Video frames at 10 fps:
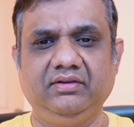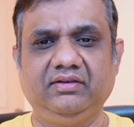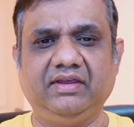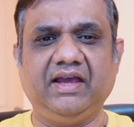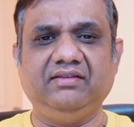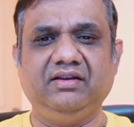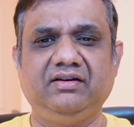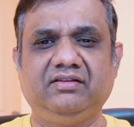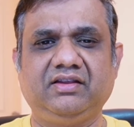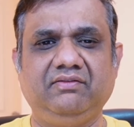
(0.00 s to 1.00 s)
CAS
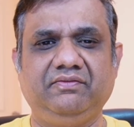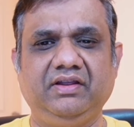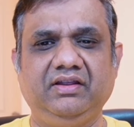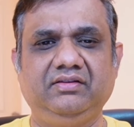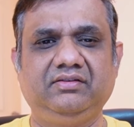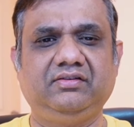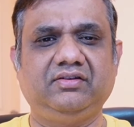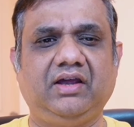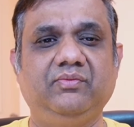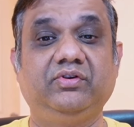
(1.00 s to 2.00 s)
itself is,
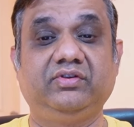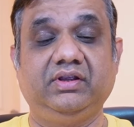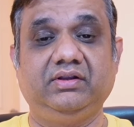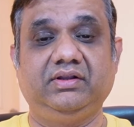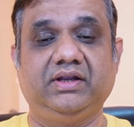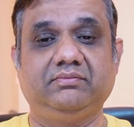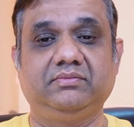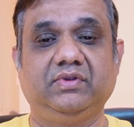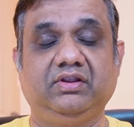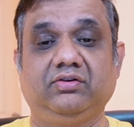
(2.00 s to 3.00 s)
I would say, that
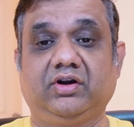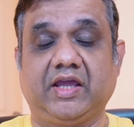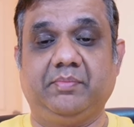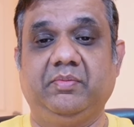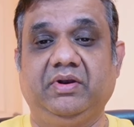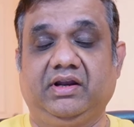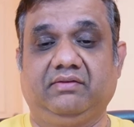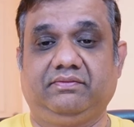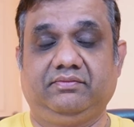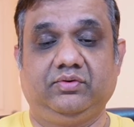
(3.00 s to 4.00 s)
is not capable
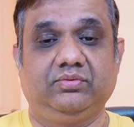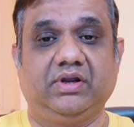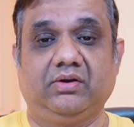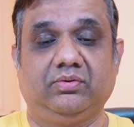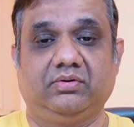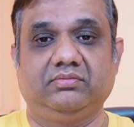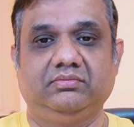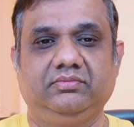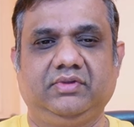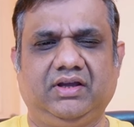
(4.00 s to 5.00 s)
enough to download.
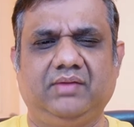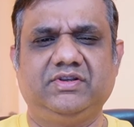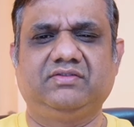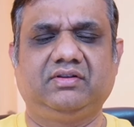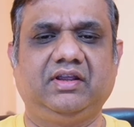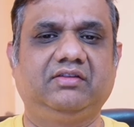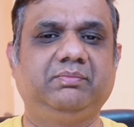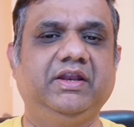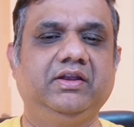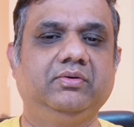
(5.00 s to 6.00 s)
I'm just
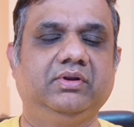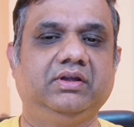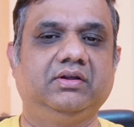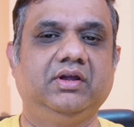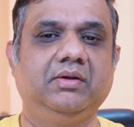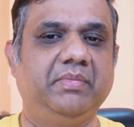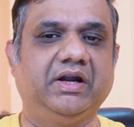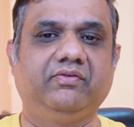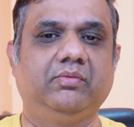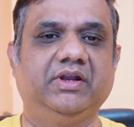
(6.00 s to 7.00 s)
explaining you in a
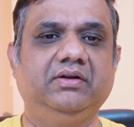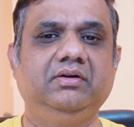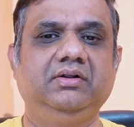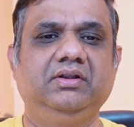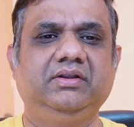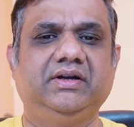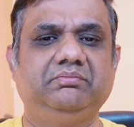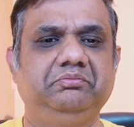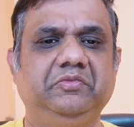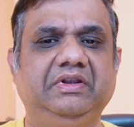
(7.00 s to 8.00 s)
metaphor manner that
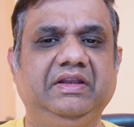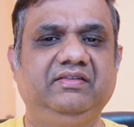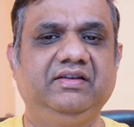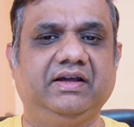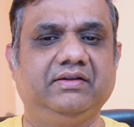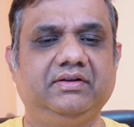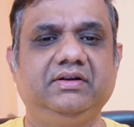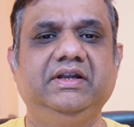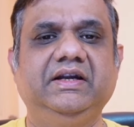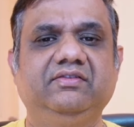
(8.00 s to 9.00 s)
lazy guy,
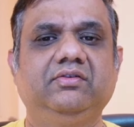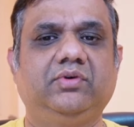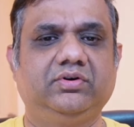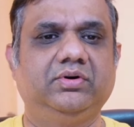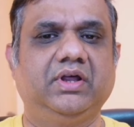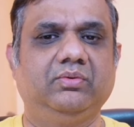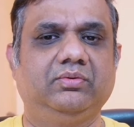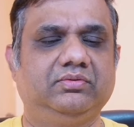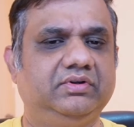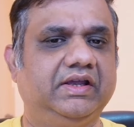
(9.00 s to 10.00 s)
he doesn't want to download
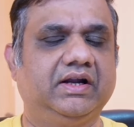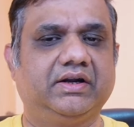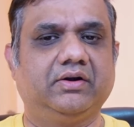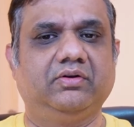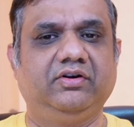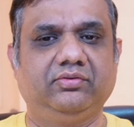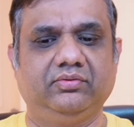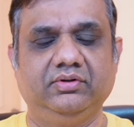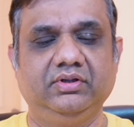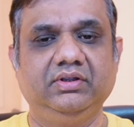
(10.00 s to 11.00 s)
the content on its own.
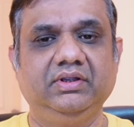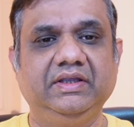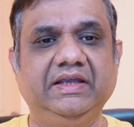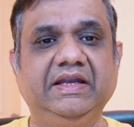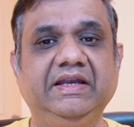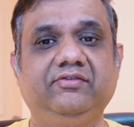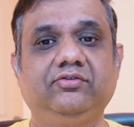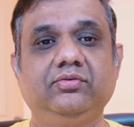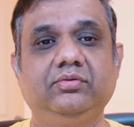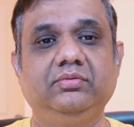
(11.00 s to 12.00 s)
He needs
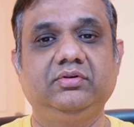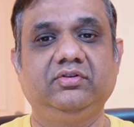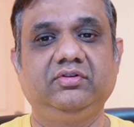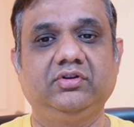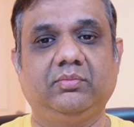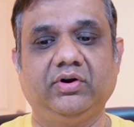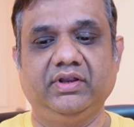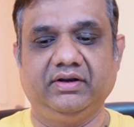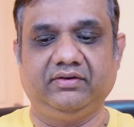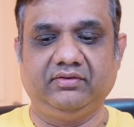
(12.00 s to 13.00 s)
to
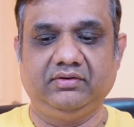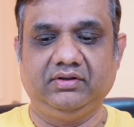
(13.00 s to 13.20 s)
subordinate.